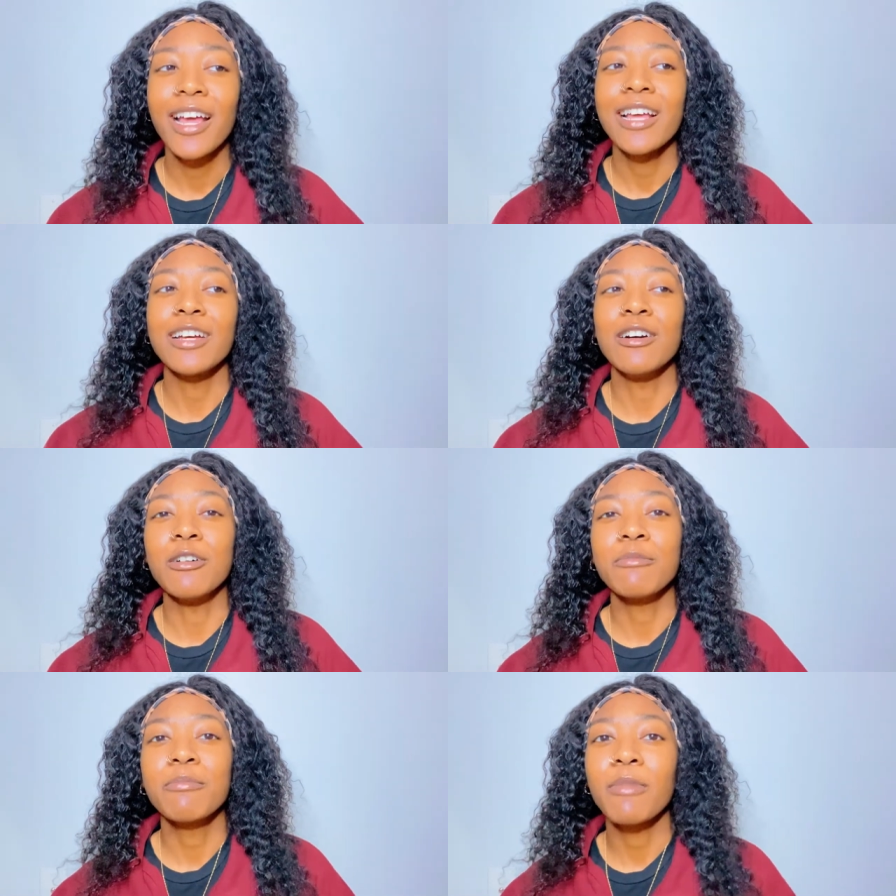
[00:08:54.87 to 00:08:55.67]

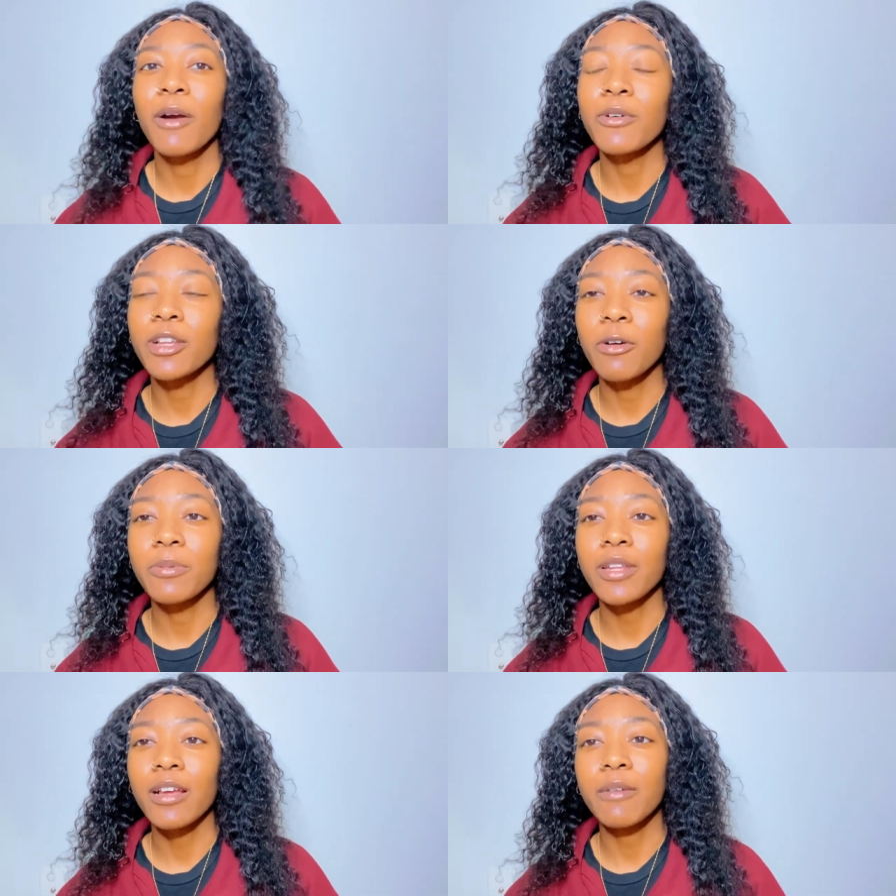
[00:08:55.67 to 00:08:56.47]
Um, I want to
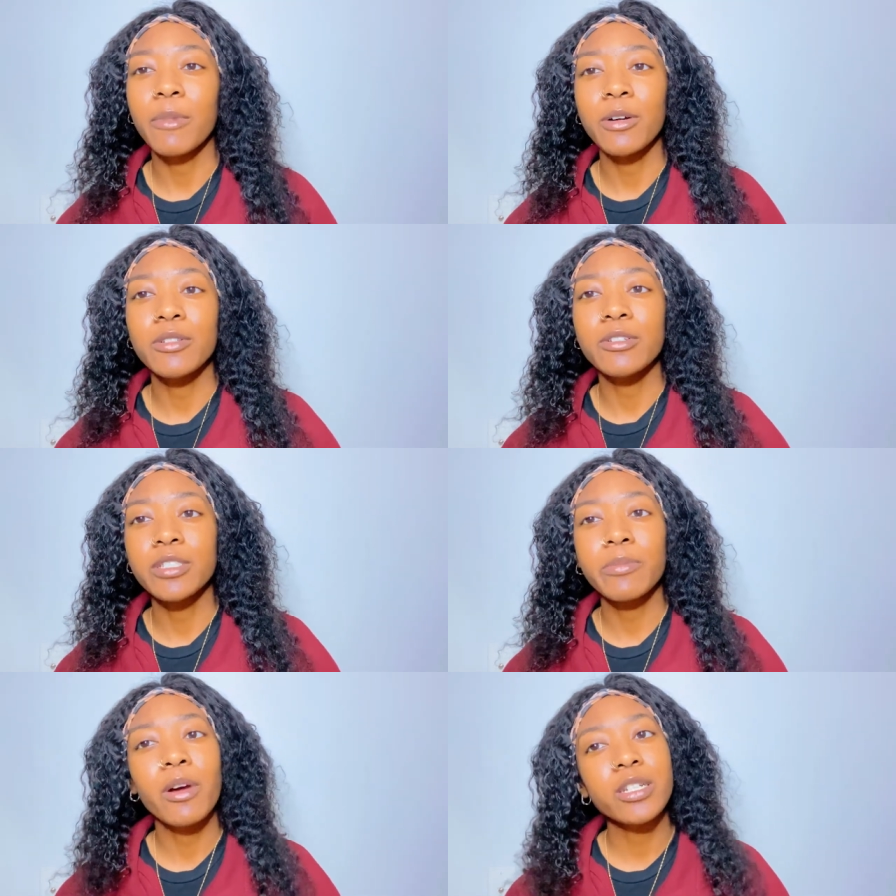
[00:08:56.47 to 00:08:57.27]
open like my own little
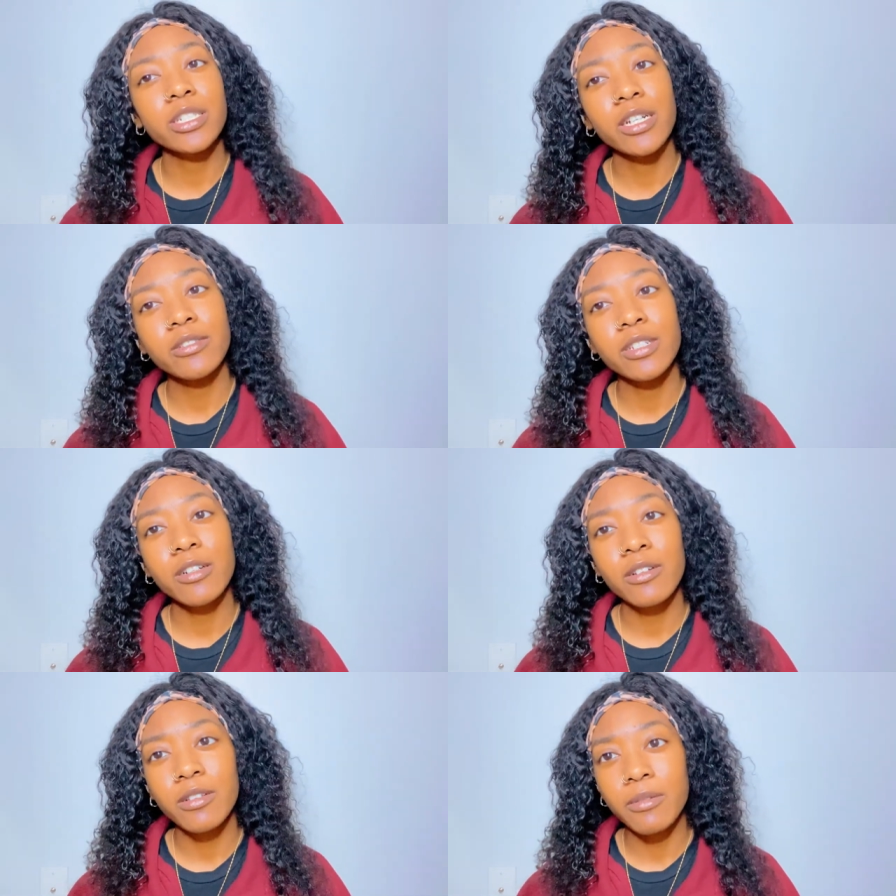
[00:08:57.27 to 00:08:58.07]
small
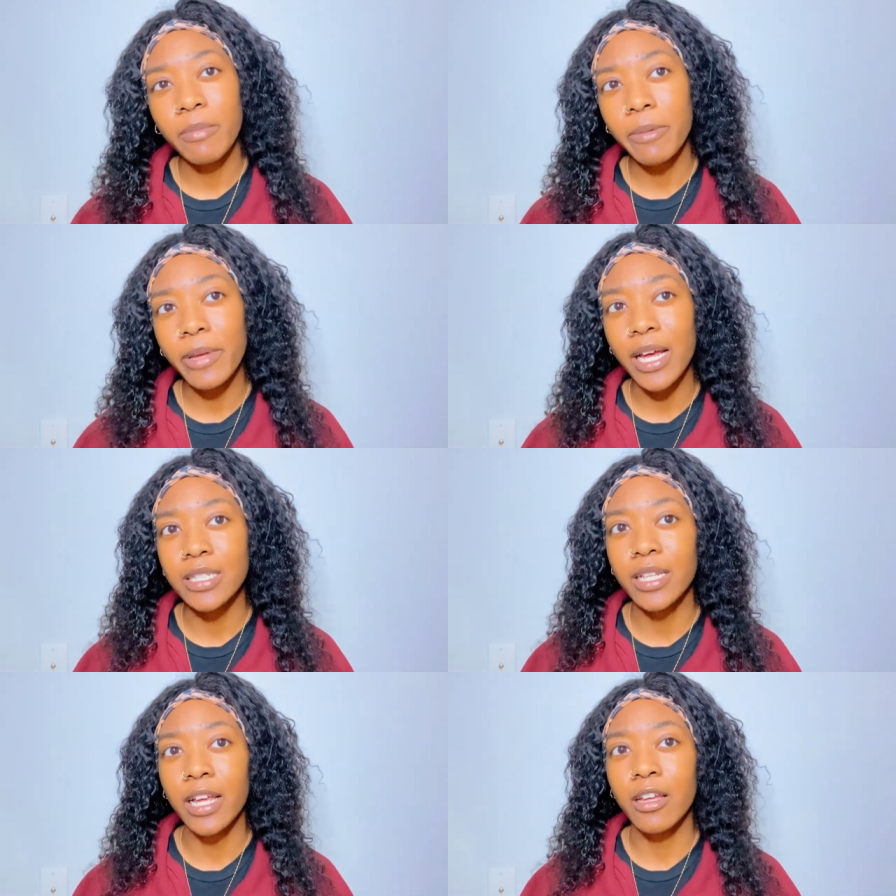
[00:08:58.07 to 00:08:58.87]
shelter, maybe
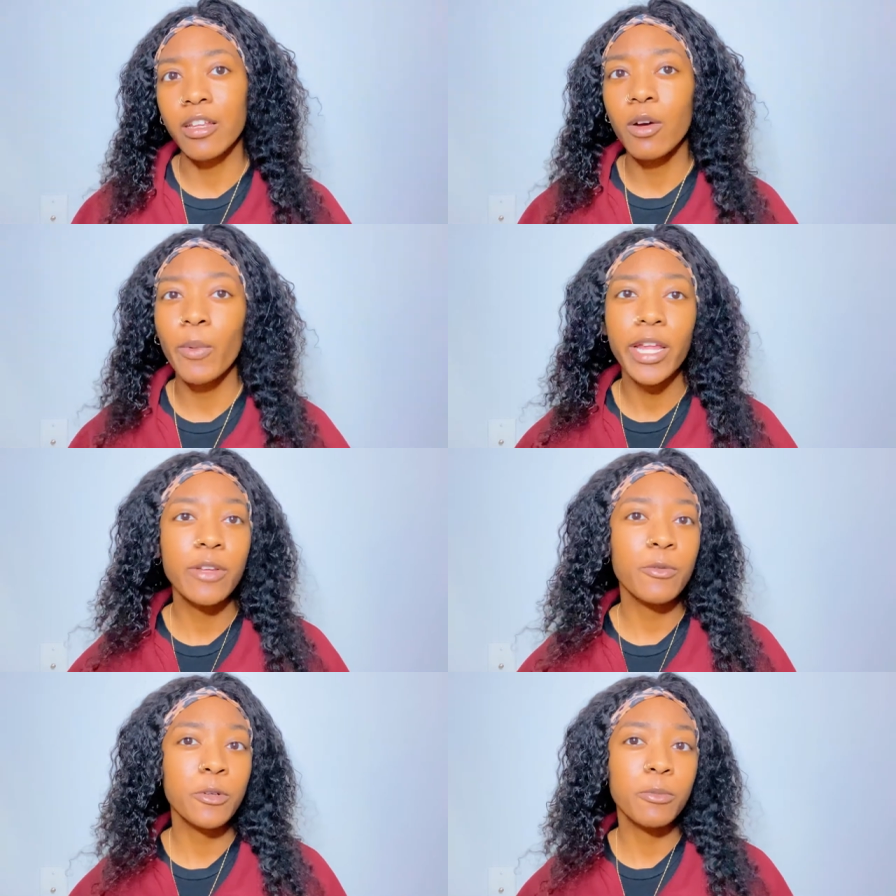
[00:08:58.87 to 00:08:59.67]
has like a little
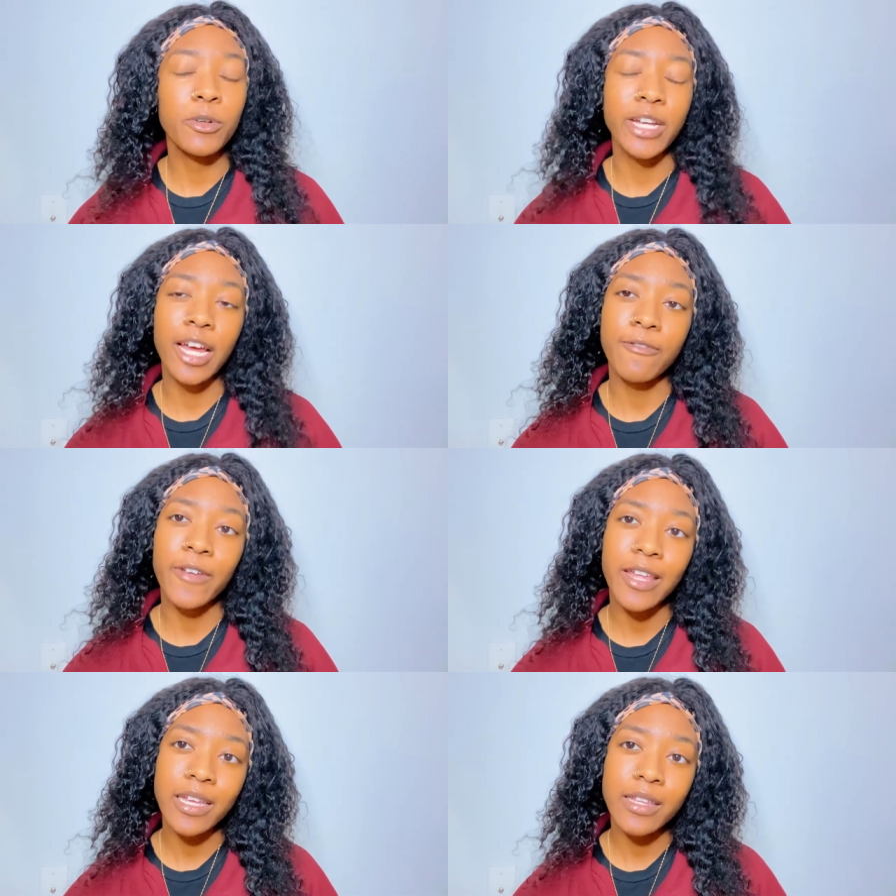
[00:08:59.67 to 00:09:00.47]
waiting room or
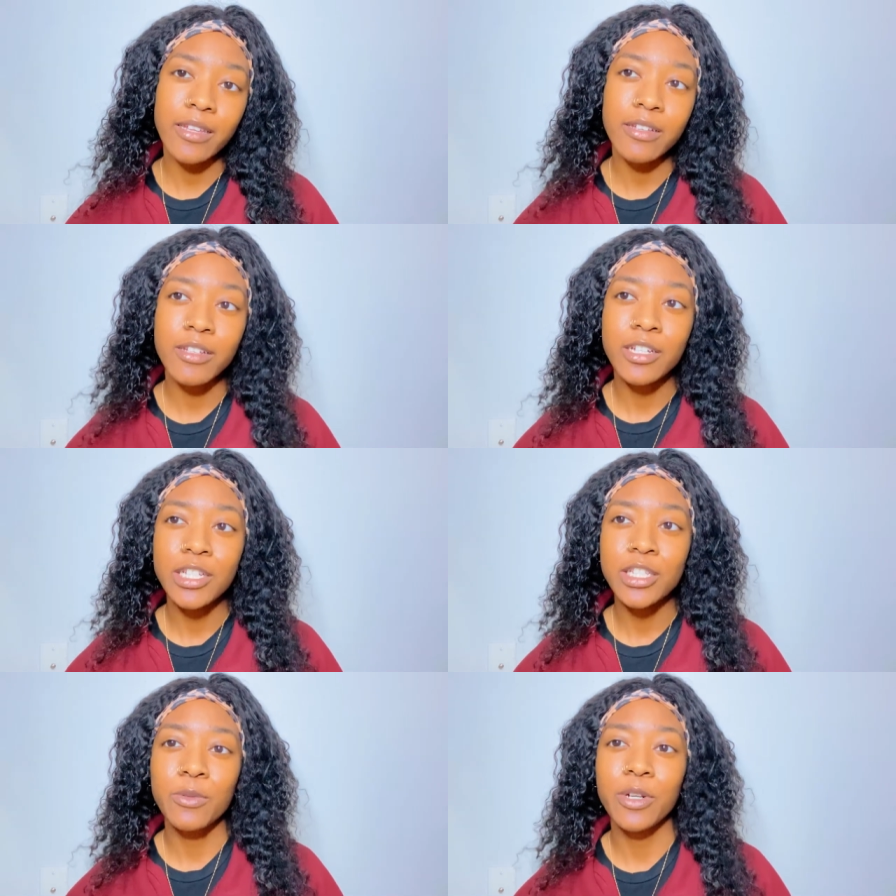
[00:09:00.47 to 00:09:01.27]
cafe in it
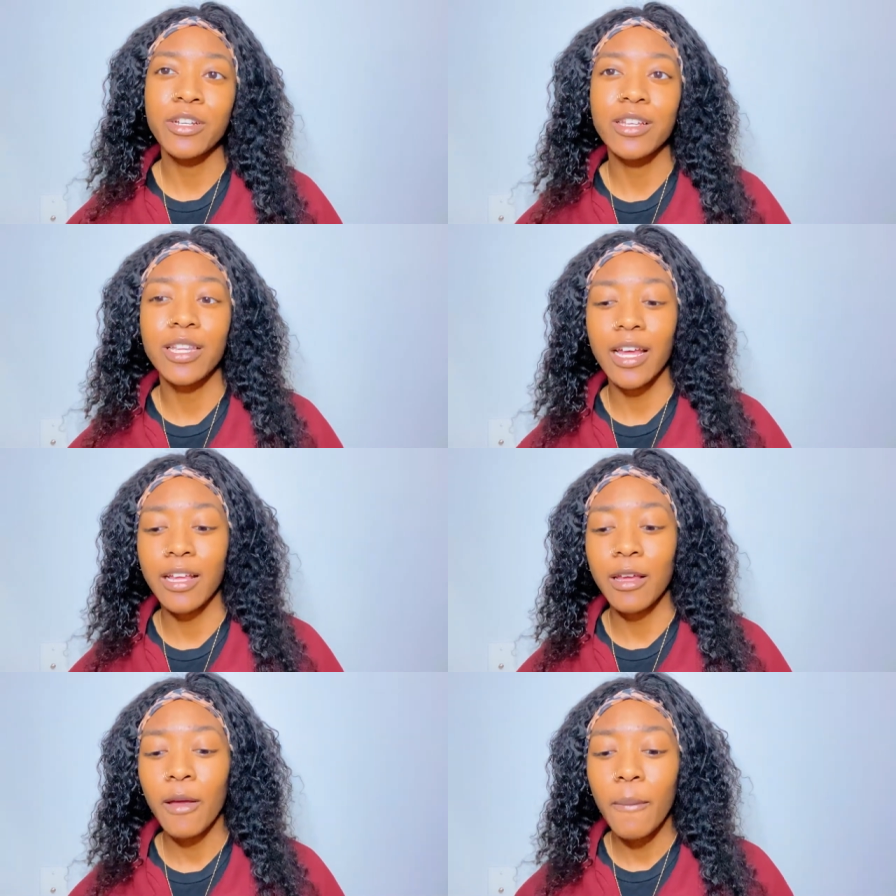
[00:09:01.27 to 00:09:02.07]
to where you can
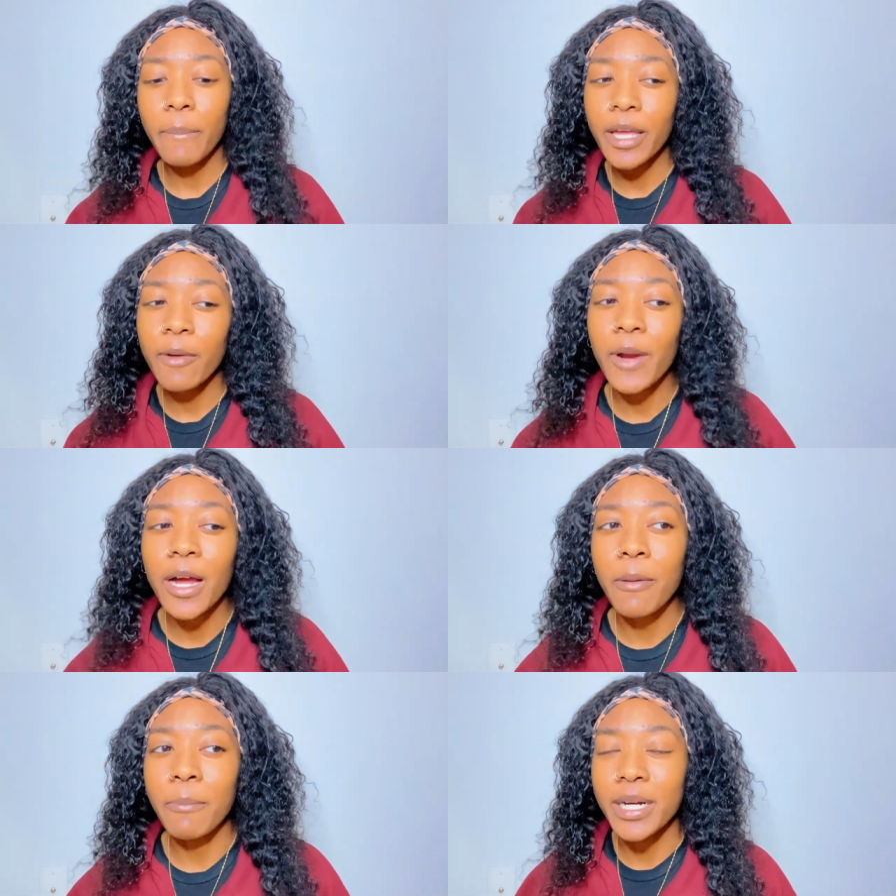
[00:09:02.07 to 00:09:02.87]
like be
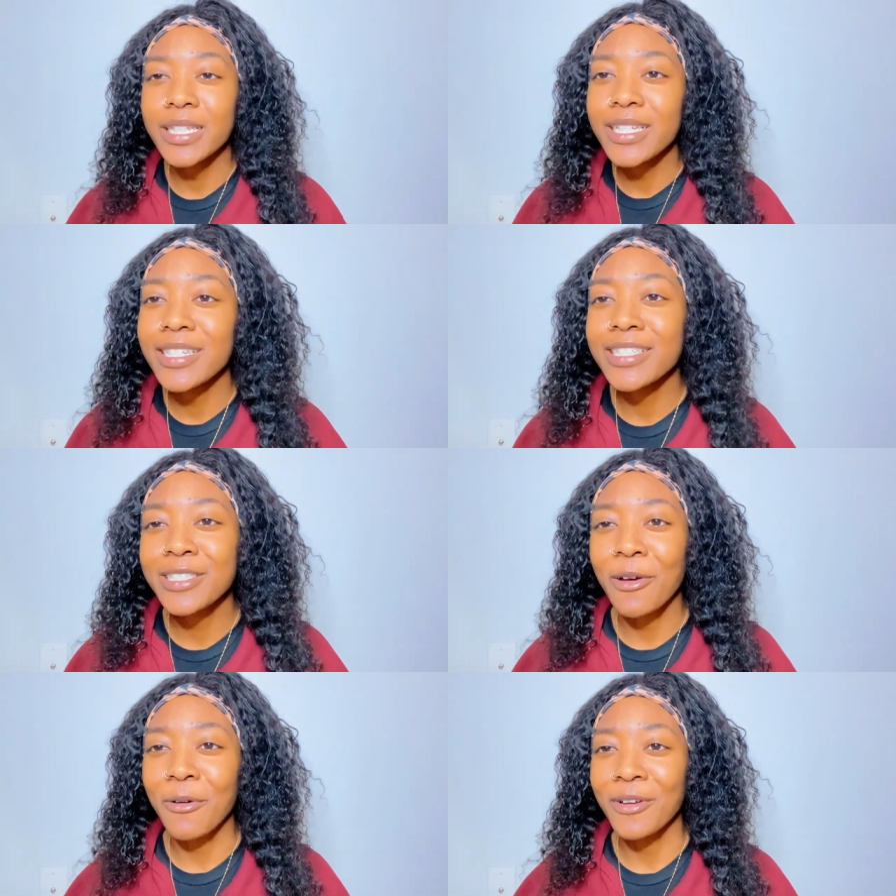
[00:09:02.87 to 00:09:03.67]
around bunnies
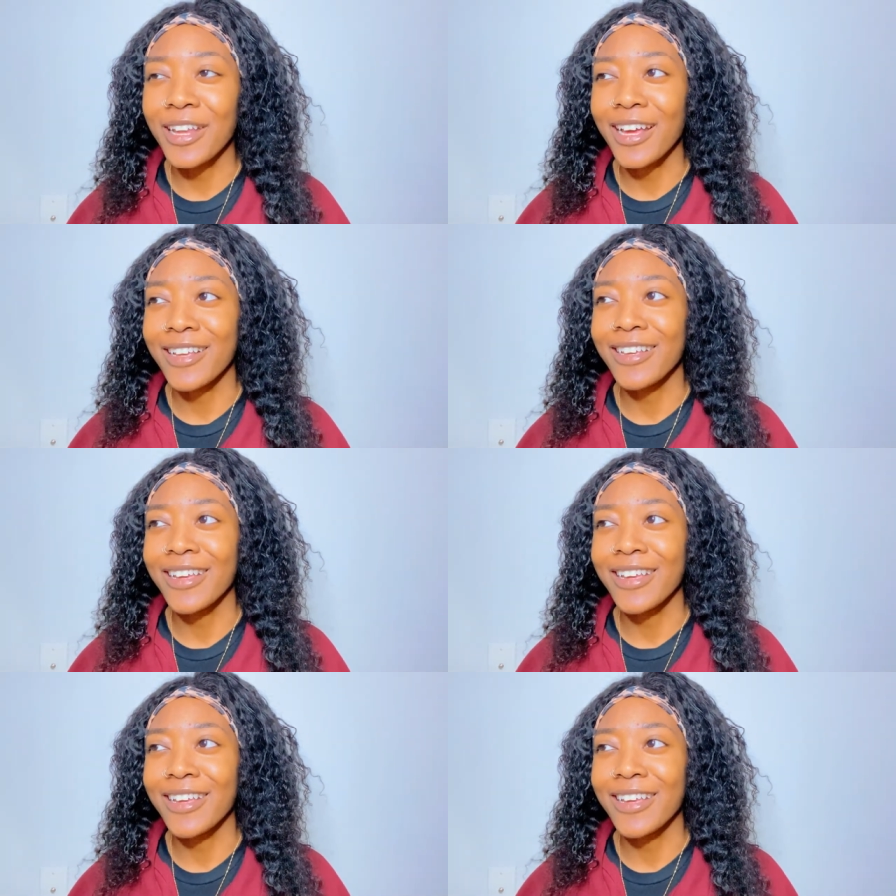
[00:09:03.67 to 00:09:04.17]
or like